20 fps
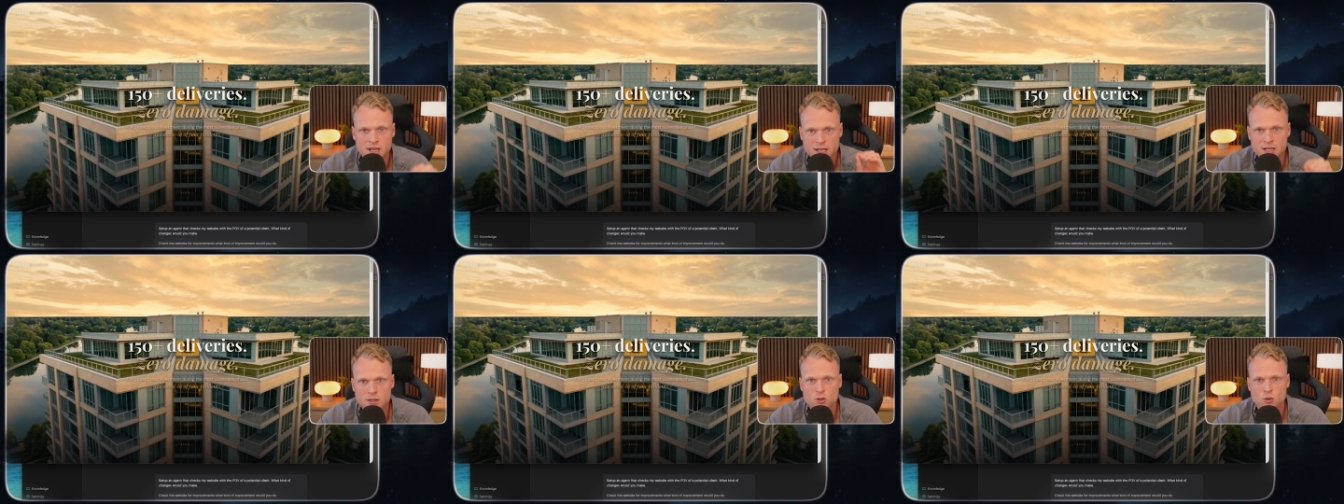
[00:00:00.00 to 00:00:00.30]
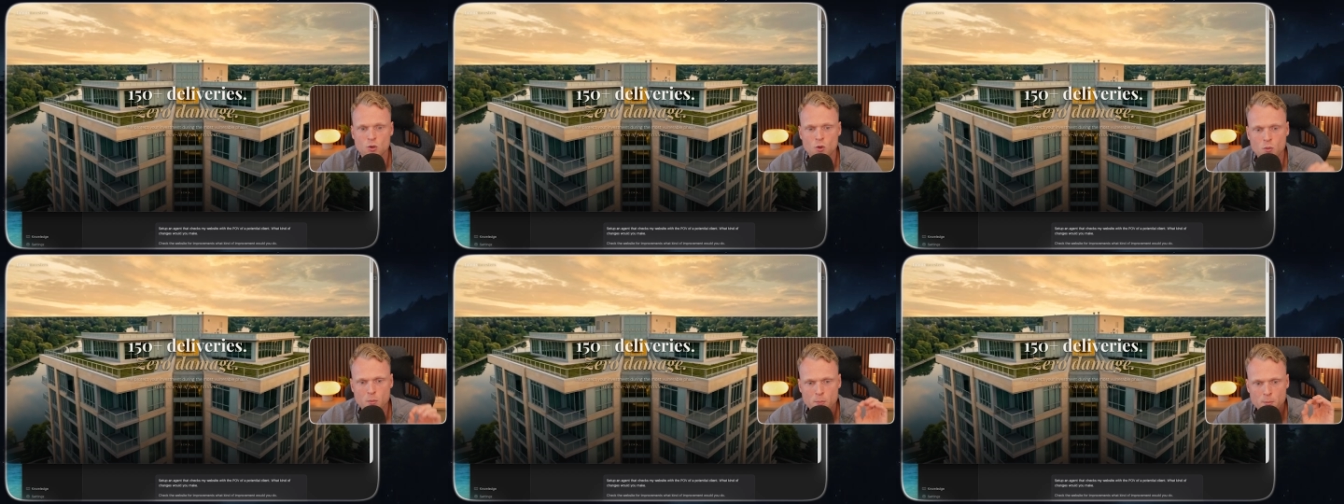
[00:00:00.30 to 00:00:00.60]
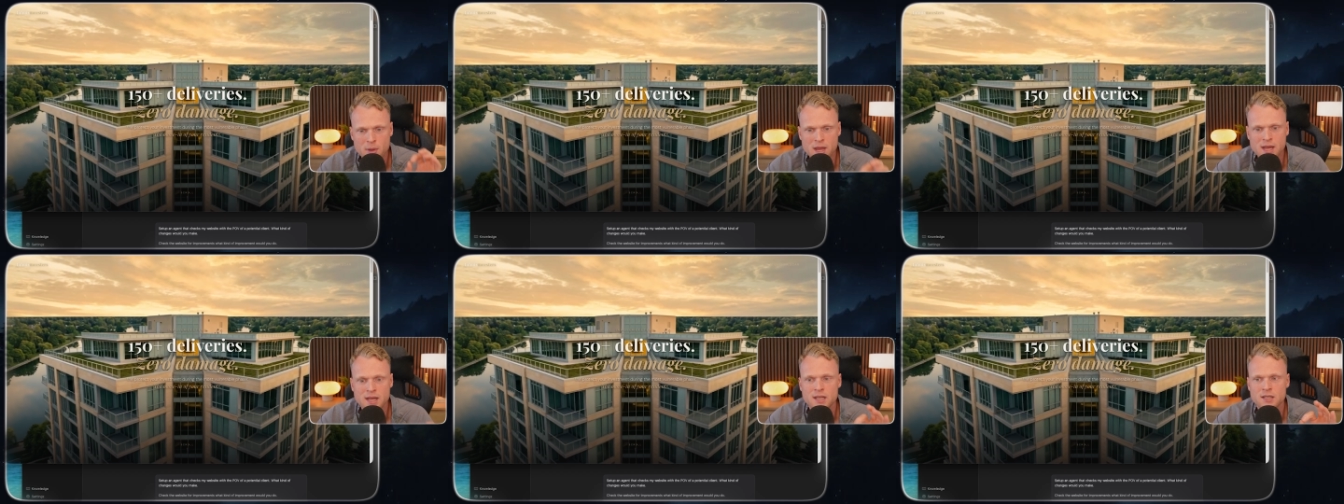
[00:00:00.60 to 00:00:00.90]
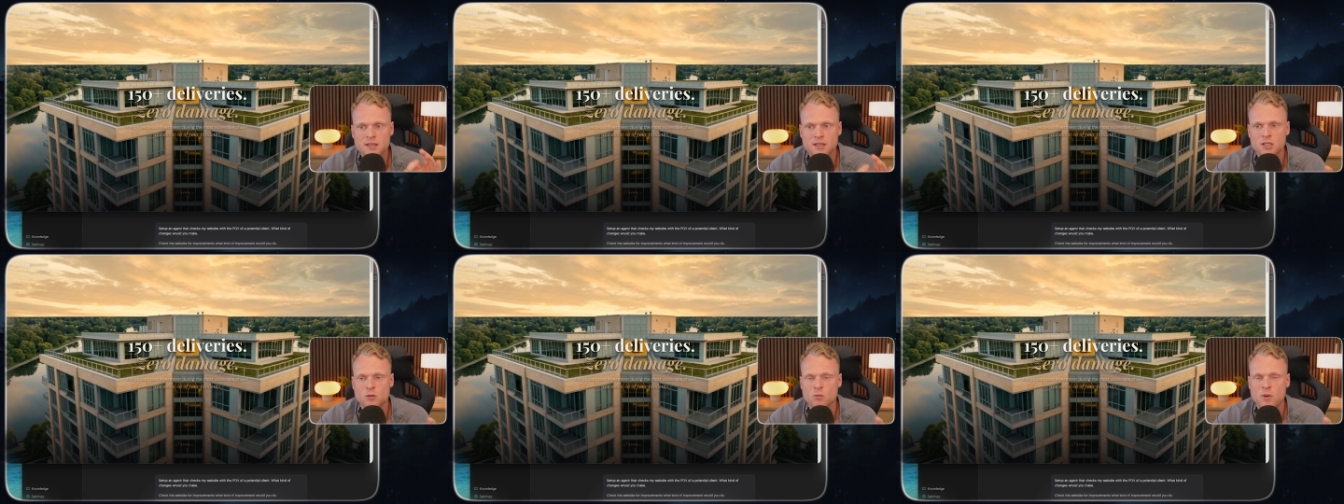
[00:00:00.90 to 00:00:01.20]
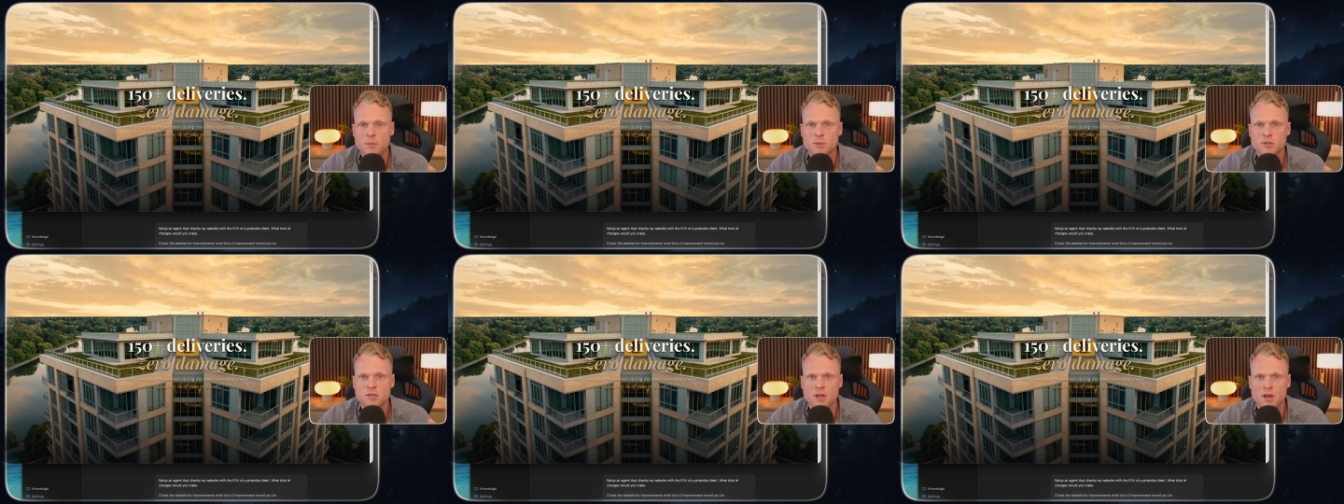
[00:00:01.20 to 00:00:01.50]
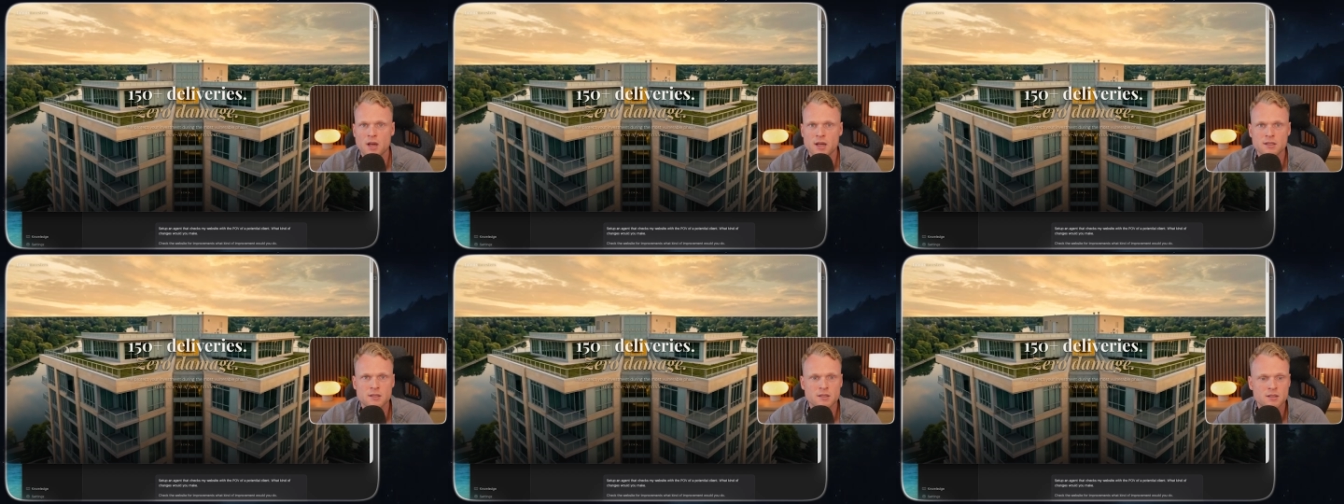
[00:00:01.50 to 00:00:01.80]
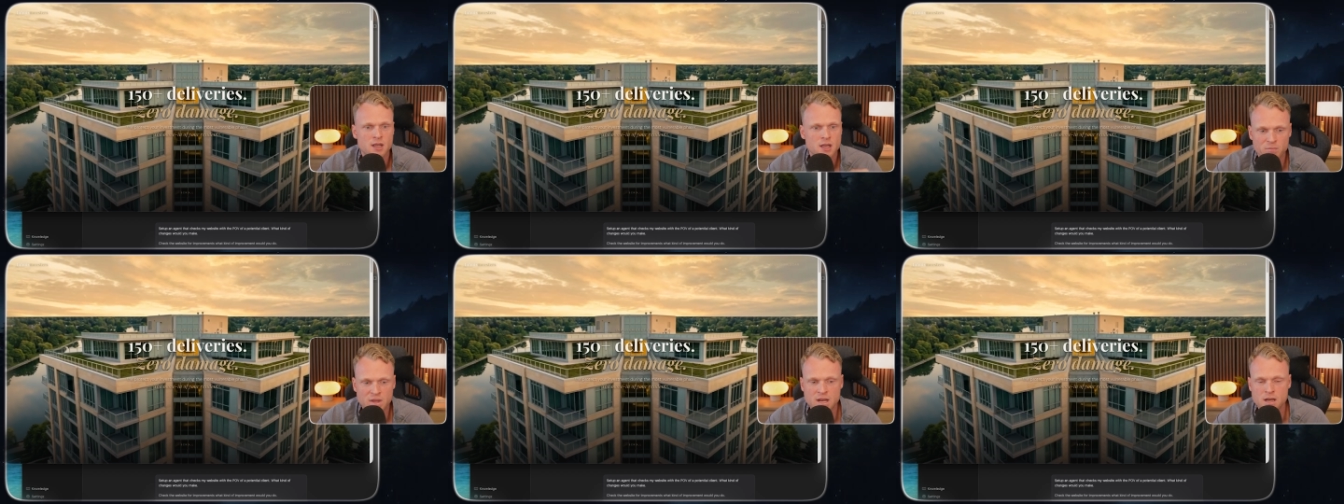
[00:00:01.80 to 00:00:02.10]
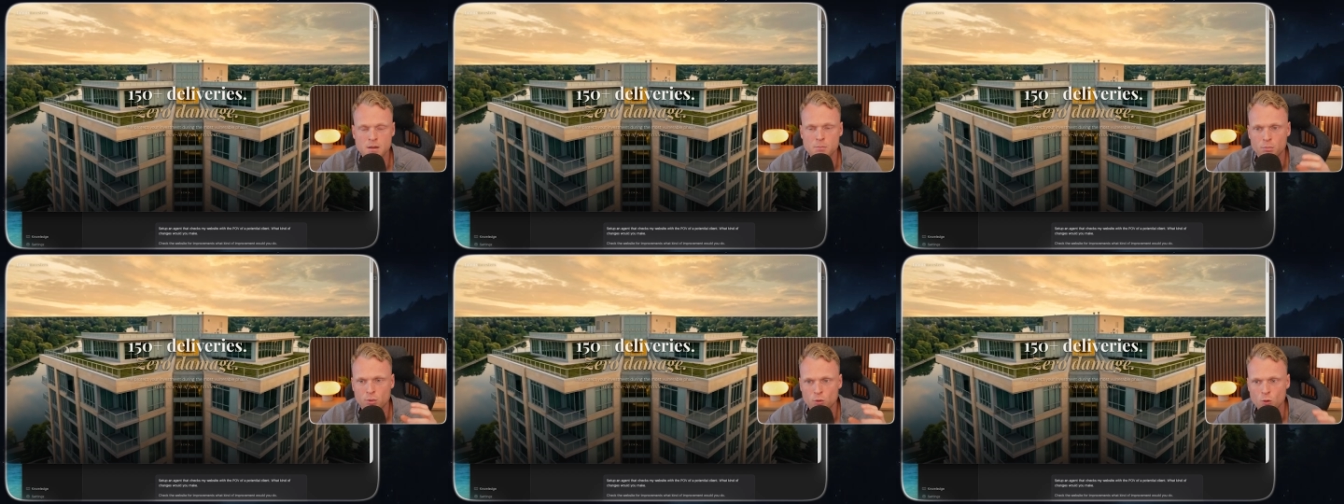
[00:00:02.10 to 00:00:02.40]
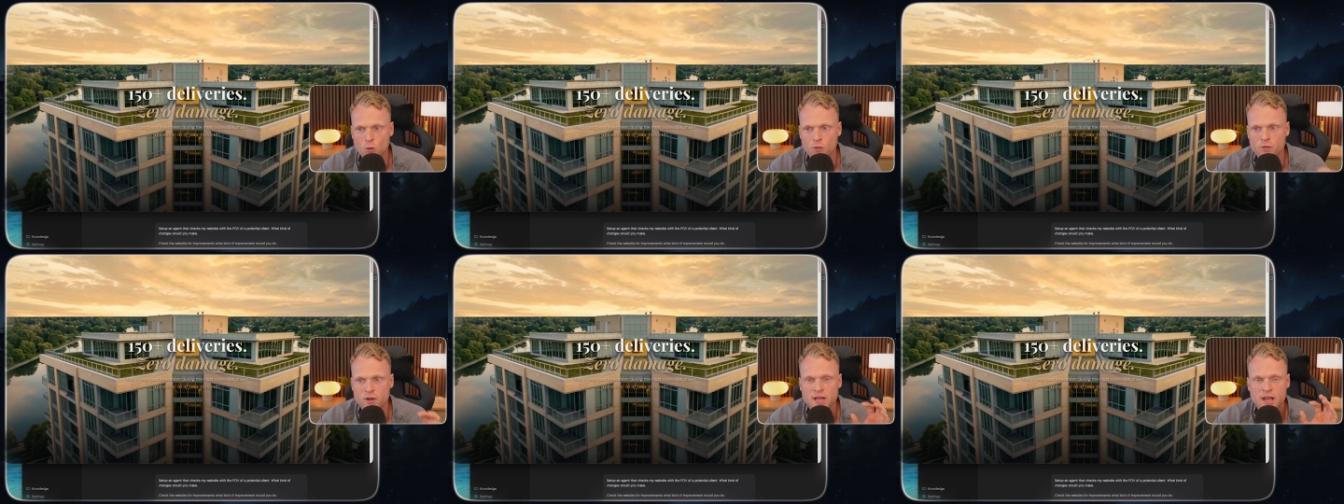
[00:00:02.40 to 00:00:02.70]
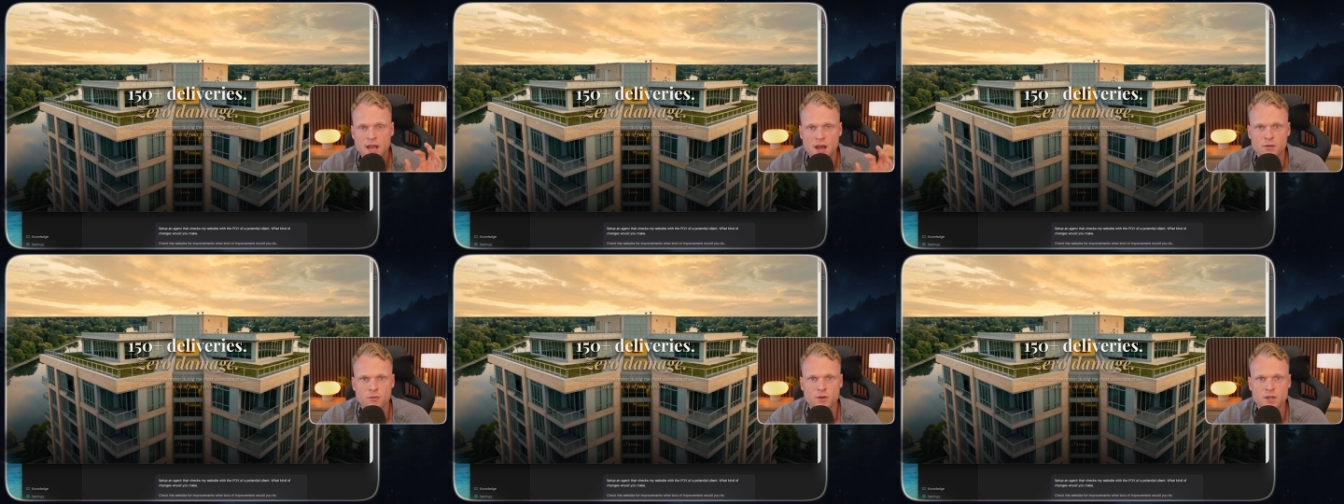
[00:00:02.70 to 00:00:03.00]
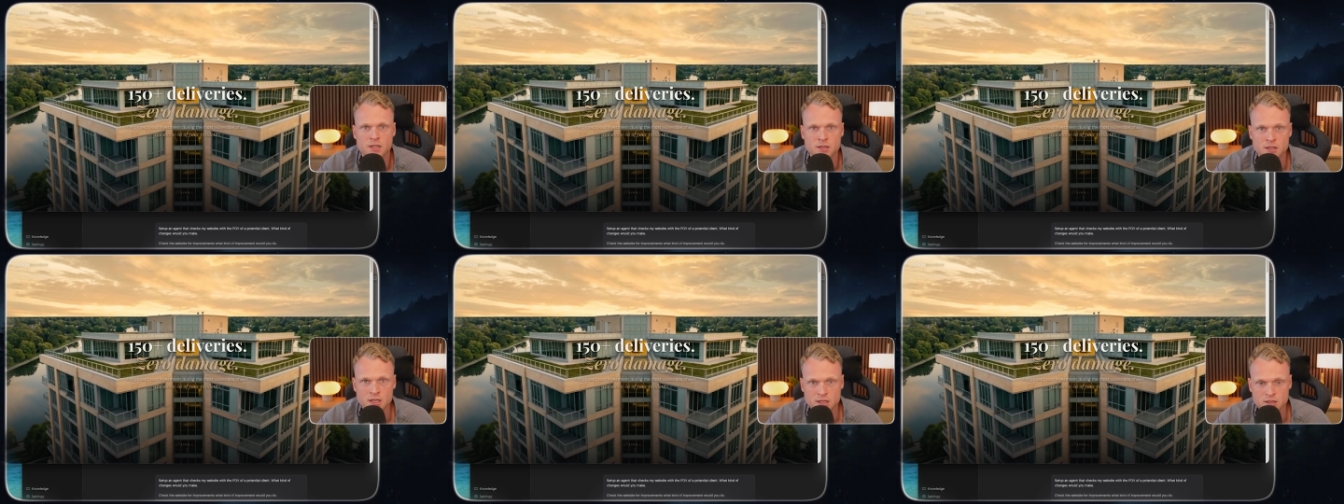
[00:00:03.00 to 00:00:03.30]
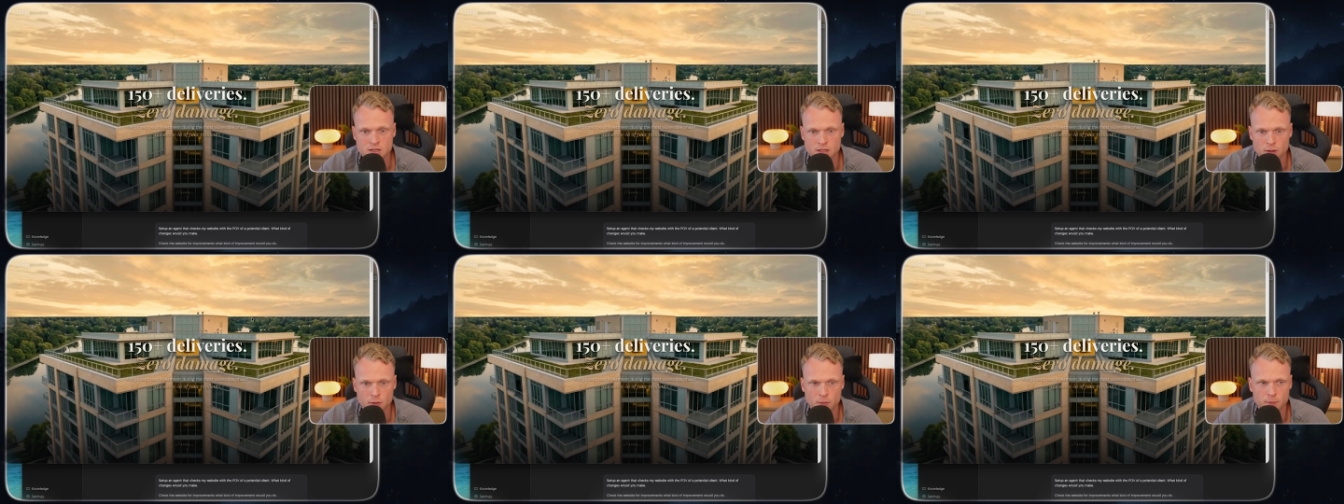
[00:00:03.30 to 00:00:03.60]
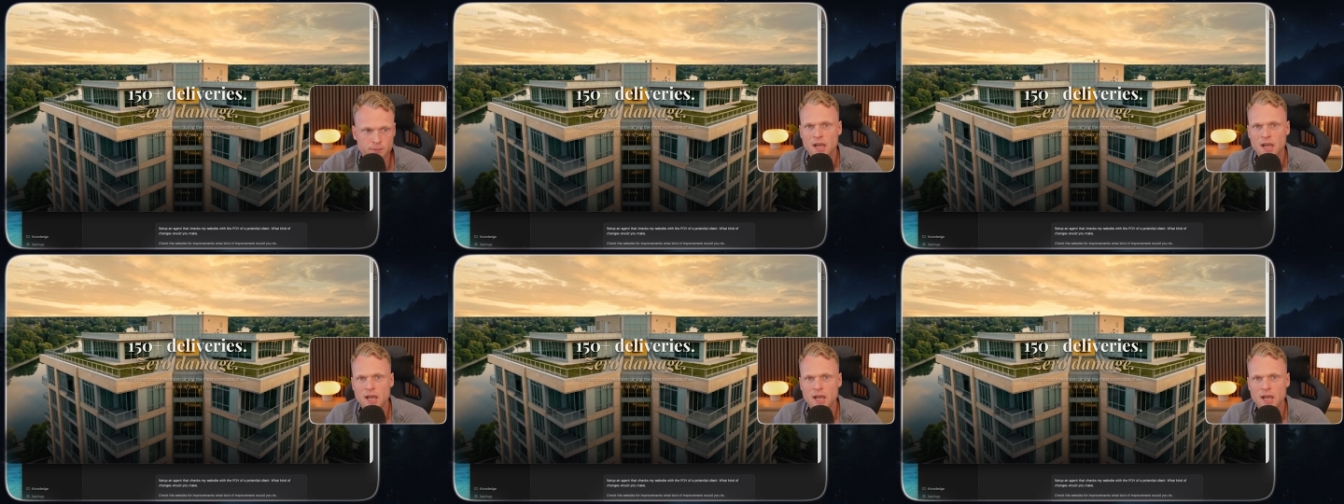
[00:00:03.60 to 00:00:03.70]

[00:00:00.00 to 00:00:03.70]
into making these websites and improving every detail.